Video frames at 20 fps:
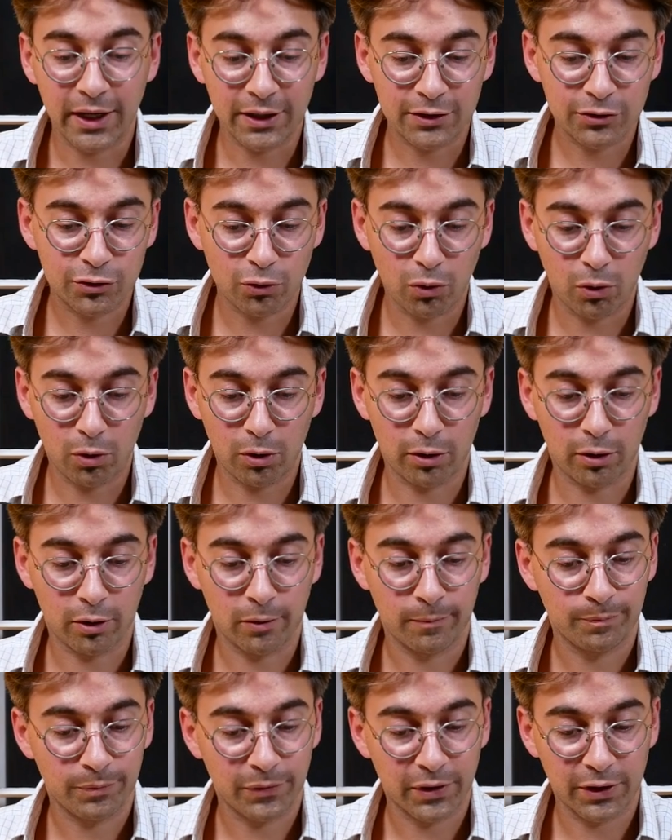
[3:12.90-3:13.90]

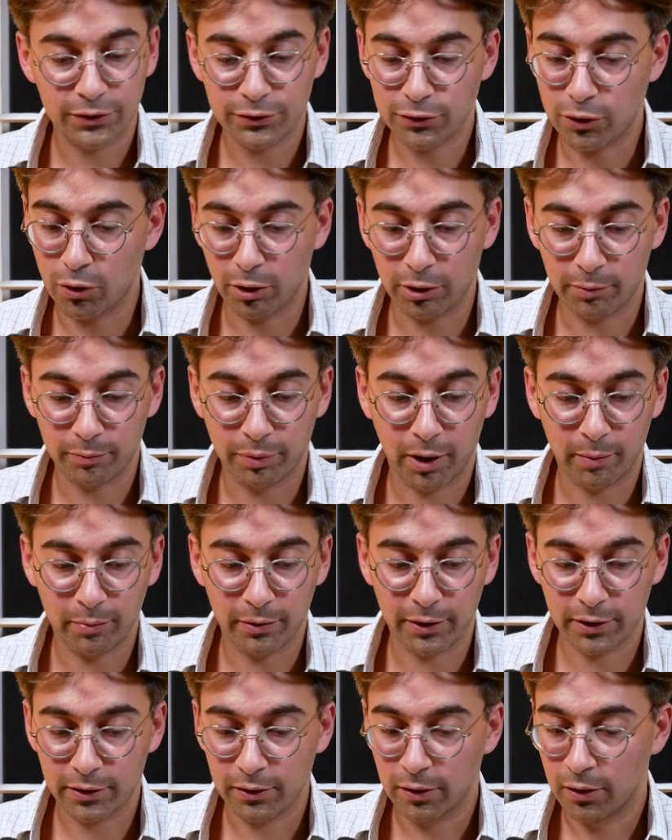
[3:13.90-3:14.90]
Nextdoor is going
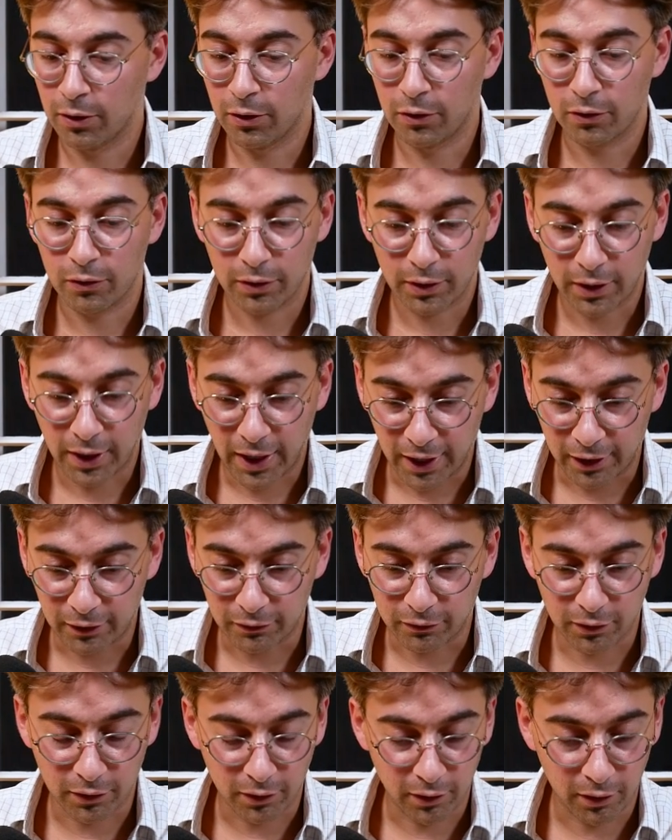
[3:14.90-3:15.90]
public
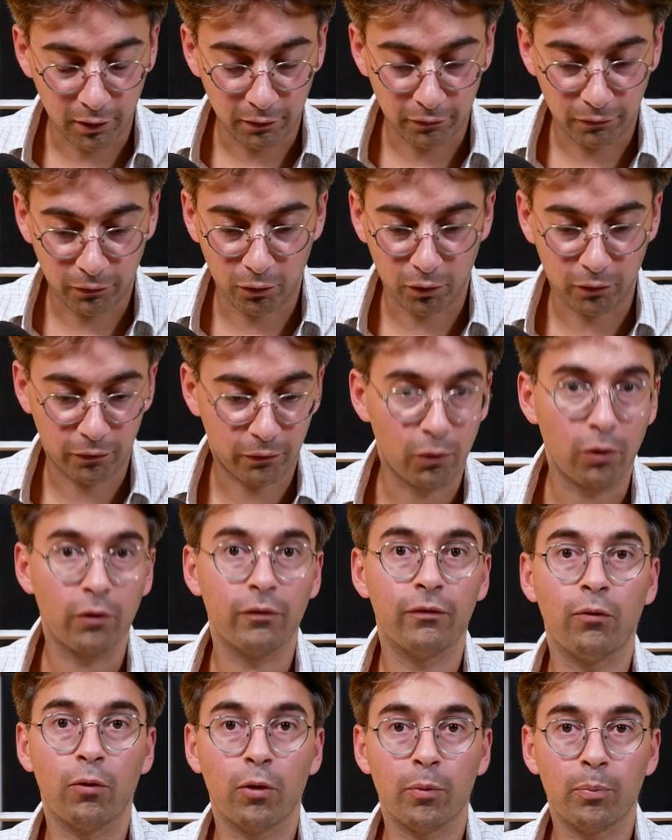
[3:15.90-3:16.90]
at uh, for for
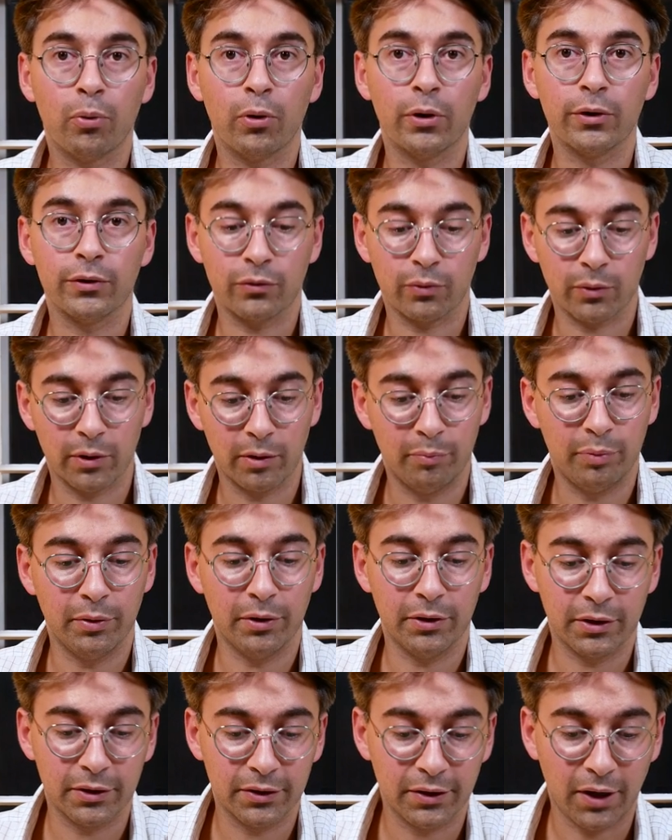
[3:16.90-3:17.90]
a 4.3
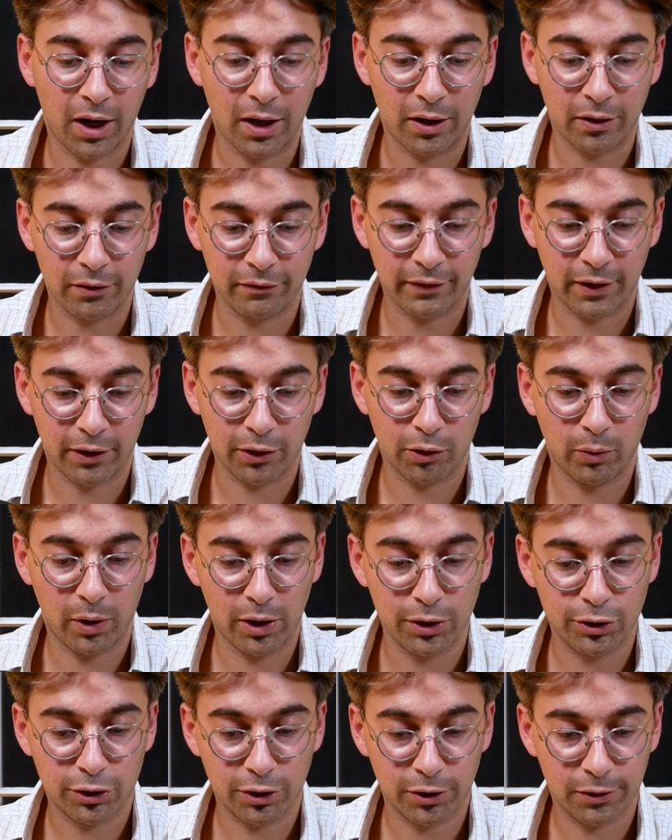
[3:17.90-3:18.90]
billion dollar
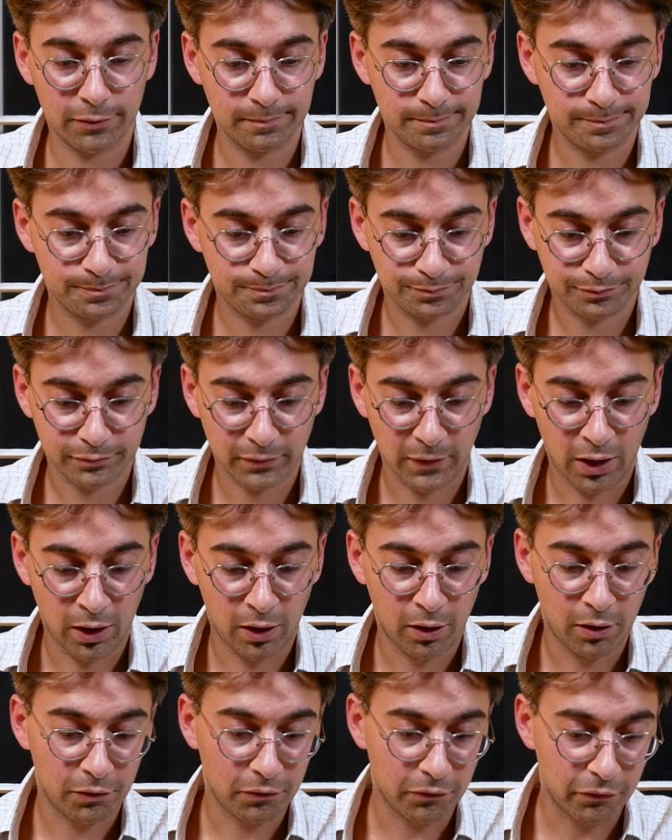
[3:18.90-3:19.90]
valuation
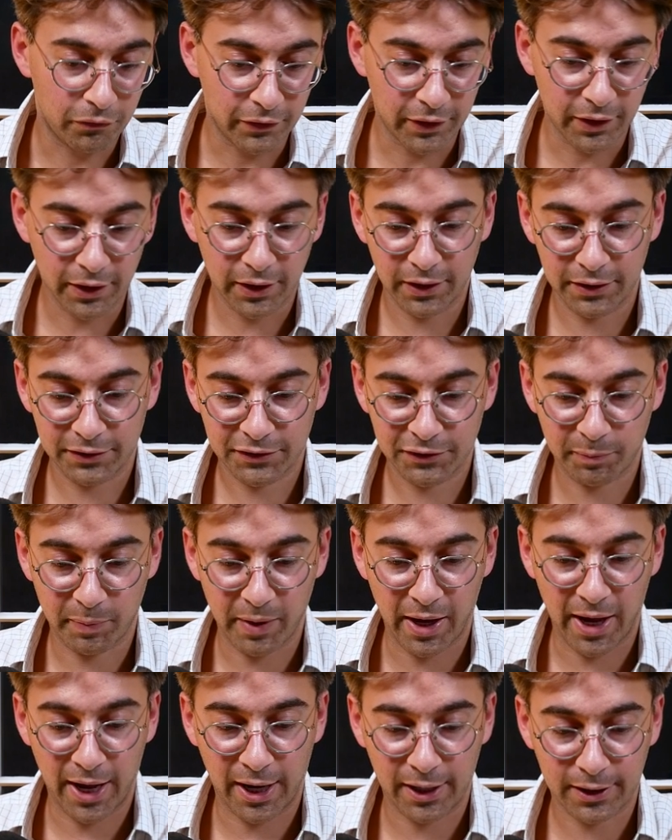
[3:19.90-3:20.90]
via
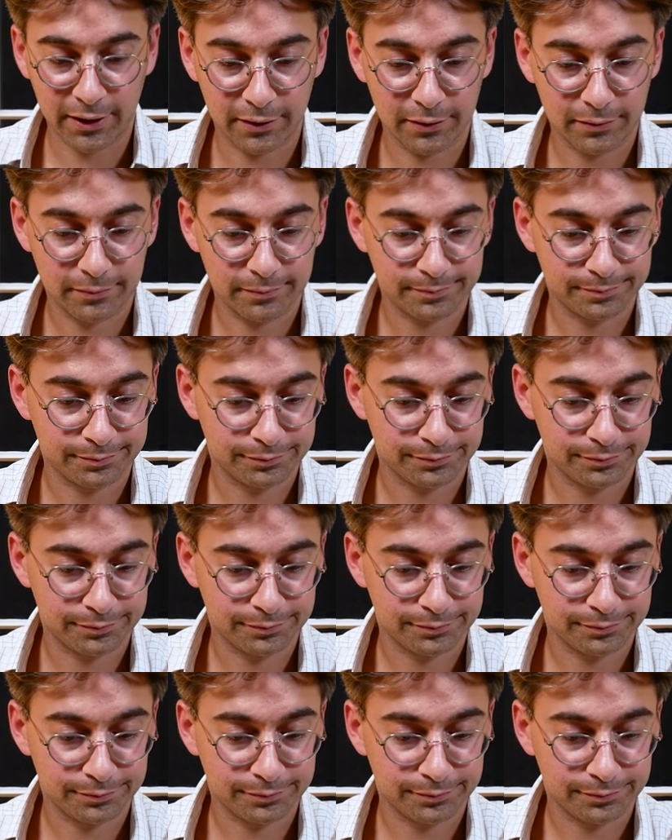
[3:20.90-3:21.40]
SPAC.